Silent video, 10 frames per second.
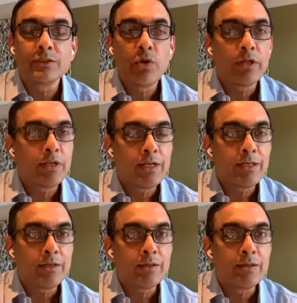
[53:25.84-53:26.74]
going in a
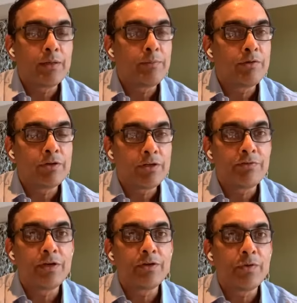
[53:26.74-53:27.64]
little bit of a
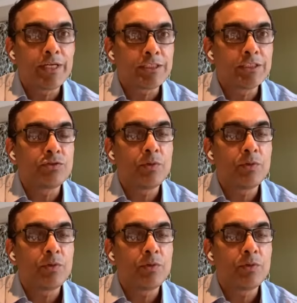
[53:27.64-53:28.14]
different directions